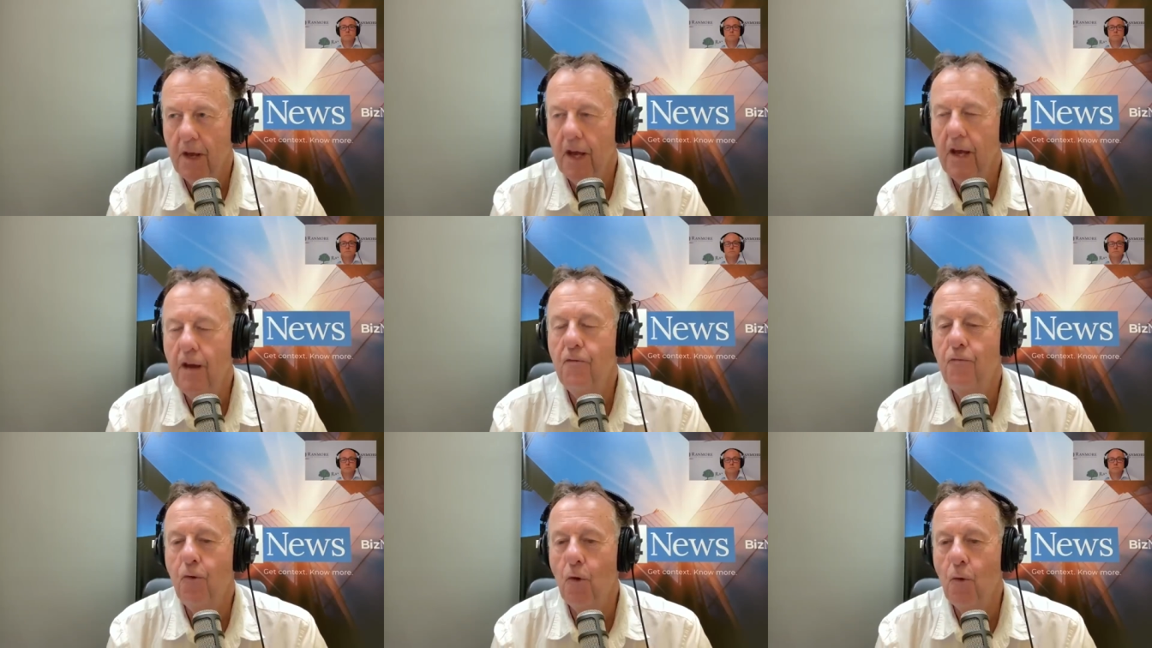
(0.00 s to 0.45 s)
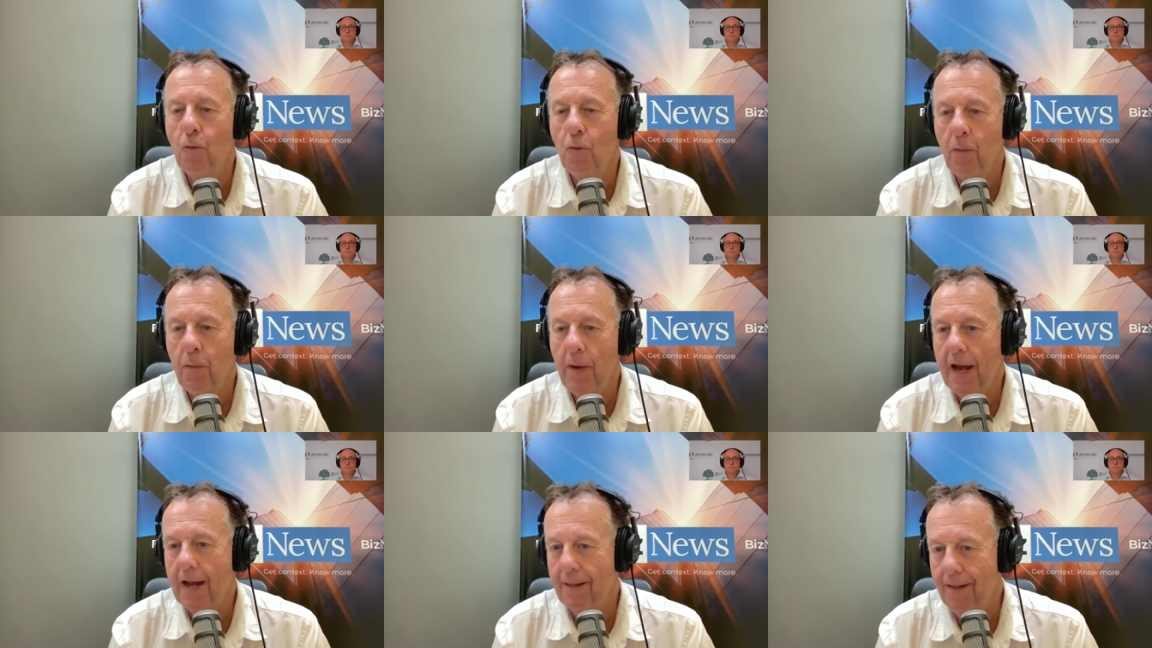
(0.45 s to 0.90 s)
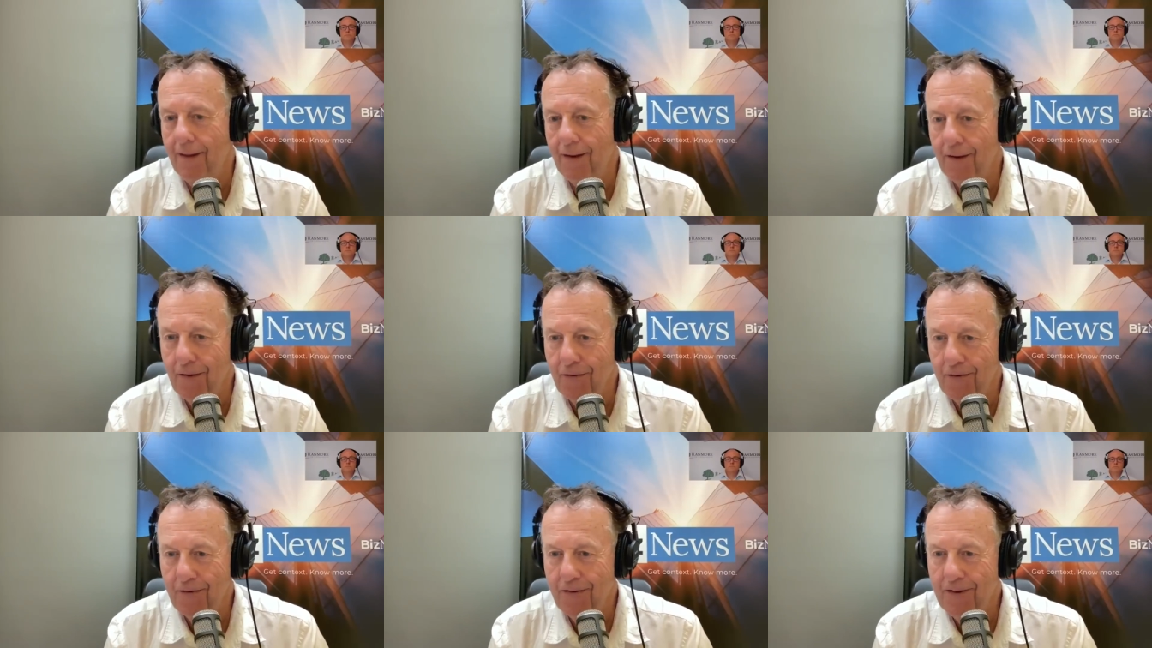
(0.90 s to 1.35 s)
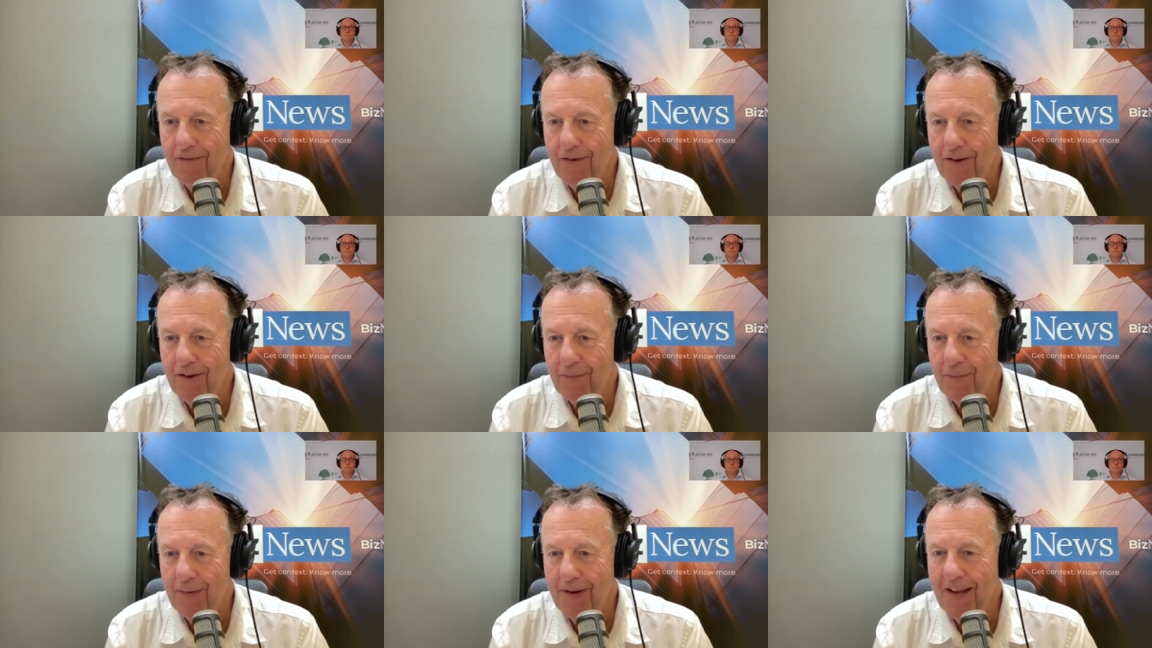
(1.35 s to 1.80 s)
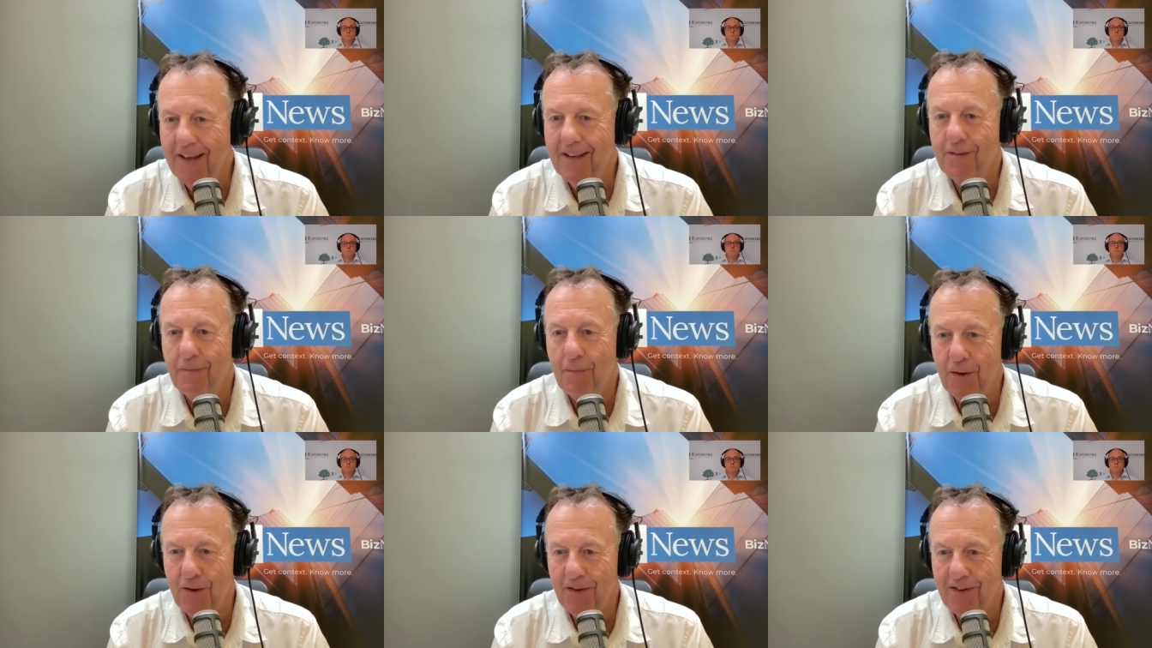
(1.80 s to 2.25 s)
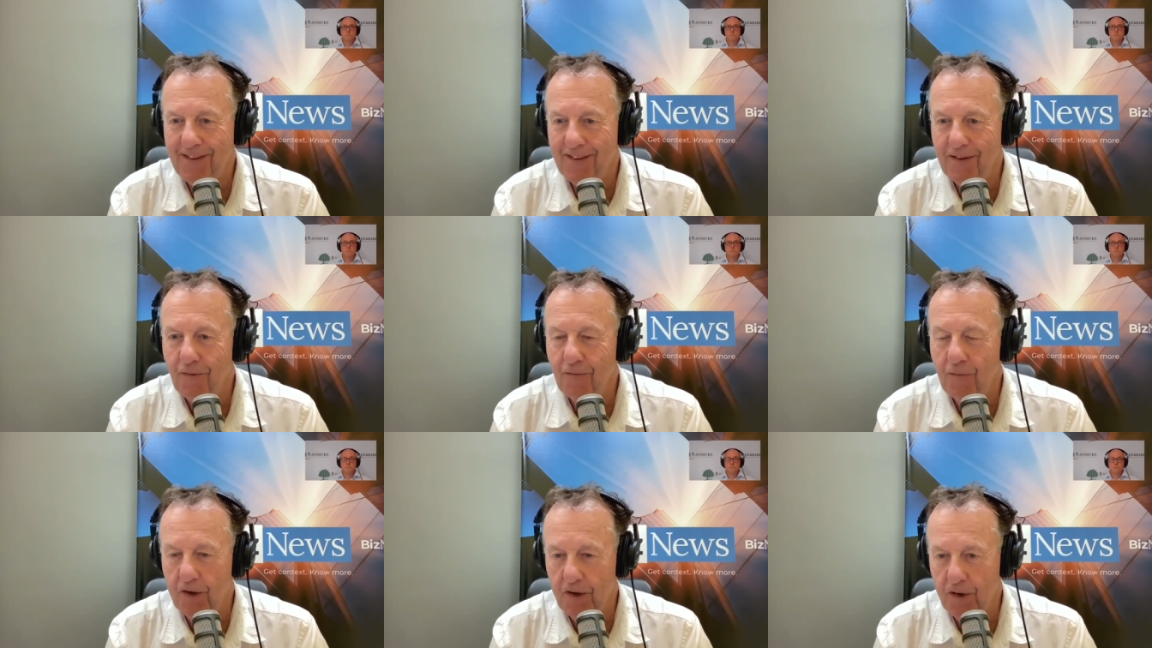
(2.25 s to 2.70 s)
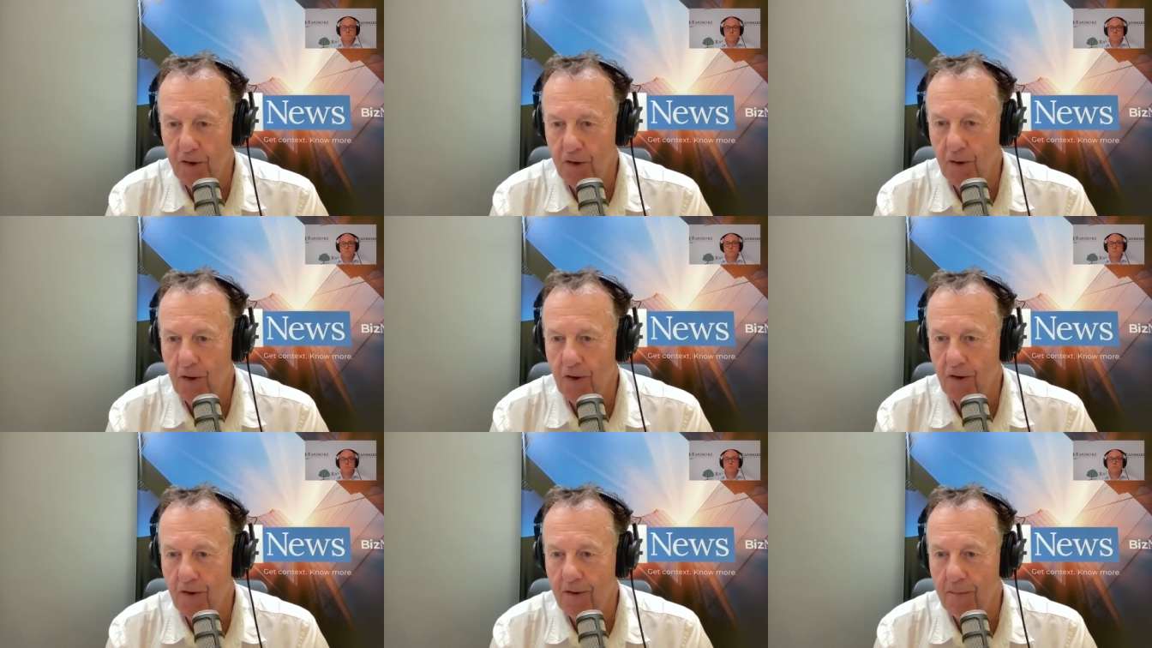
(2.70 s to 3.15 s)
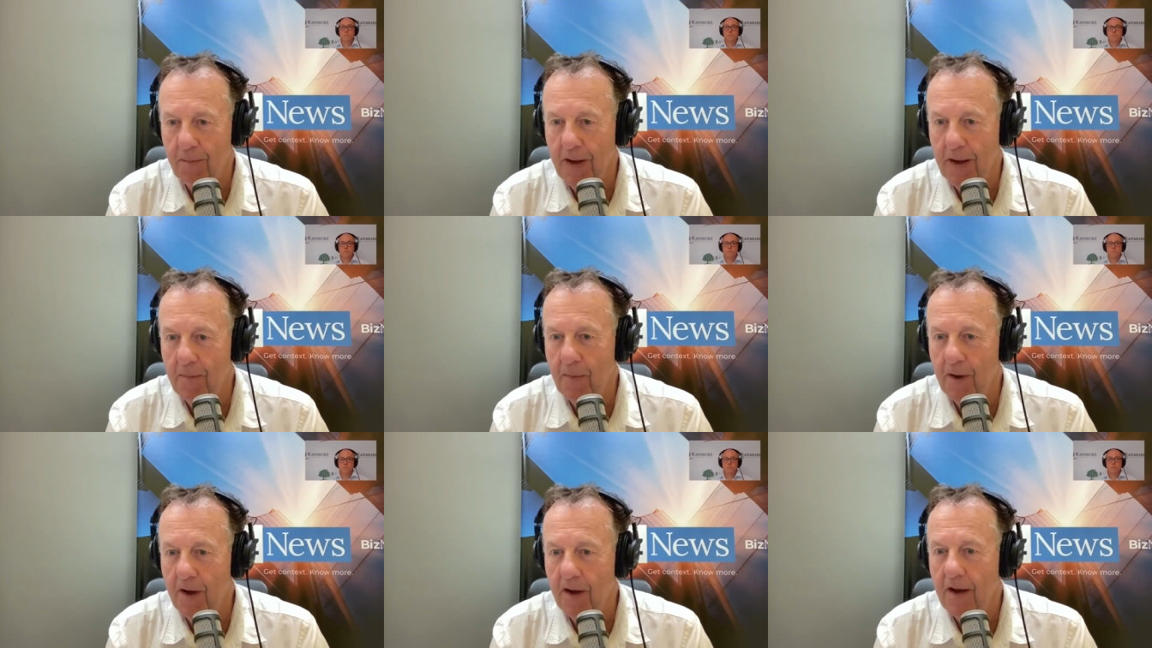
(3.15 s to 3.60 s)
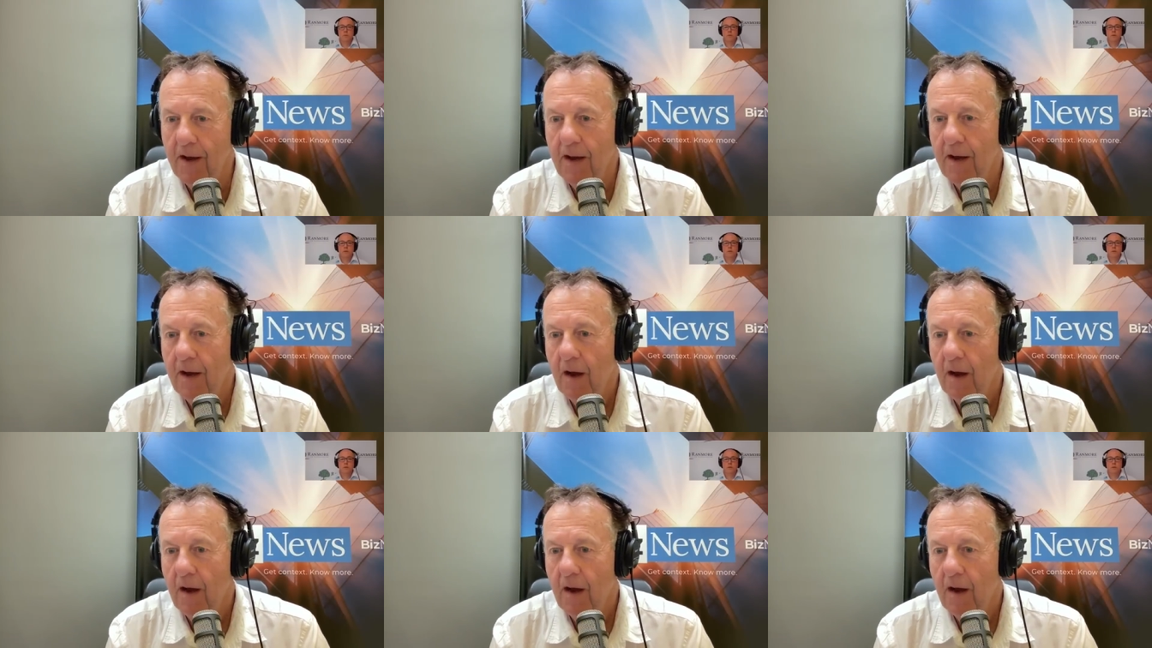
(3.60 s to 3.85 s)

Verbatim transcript: informal panel of investment experts, of which you are a member,